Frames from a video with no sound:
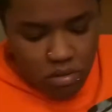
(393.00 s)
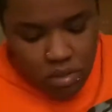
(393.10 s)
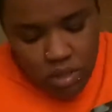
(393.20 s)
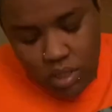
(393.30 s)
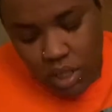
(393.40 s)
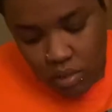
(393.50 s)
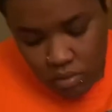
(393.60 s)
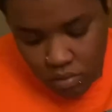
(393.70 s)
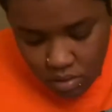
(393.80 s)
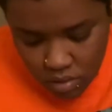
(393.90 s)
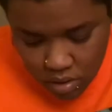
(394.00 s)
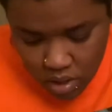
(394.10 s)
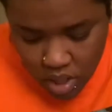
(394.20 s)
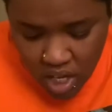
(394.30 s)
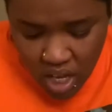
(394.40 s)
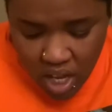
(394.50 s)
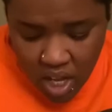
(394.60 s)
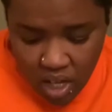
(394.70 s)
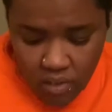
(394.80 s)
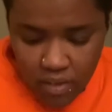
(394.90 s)
I don't,
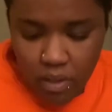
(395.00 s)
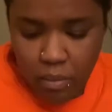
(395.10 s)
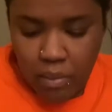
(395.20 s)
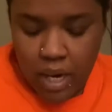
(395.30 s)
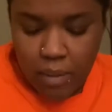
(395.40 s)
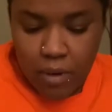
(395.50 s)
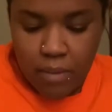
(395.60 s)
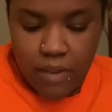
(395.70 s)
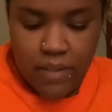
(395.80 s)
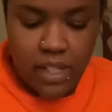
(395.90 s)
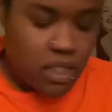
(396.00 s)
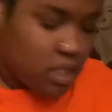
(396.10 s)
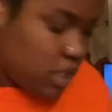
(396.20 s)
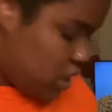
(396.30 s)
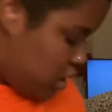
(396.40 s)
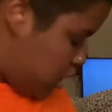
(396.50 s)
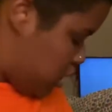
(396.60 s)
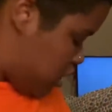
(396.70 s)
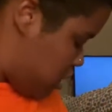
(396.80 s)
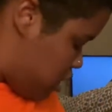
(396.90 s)
I don't have no primer on my face or
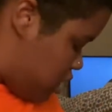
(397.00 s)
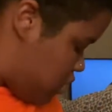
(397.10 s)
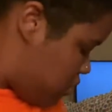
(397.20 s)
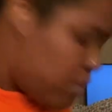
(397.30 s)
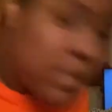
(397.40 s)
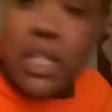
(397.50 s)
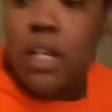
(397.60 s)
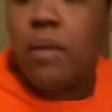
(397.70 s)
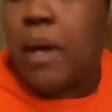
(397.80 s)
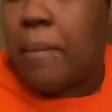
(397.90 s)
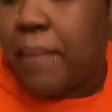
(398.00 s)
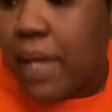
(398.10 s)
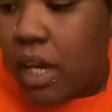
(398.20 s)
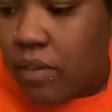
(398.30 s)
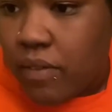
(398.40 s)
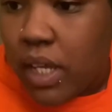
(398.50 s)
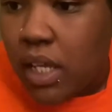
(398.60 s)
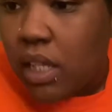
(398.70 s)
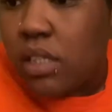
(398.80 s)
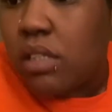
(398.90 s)
nothing. I don't want to put that on my bare
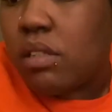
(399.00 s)
face.